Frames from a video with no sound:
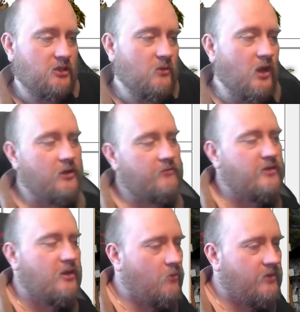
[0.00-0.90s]
you kind of
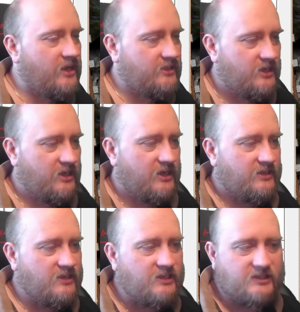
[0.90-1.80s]
know that
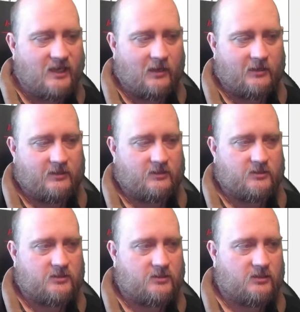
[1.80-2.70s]
these
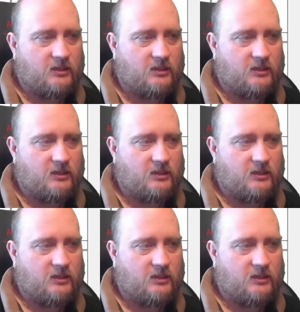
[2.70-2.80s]
skeletons,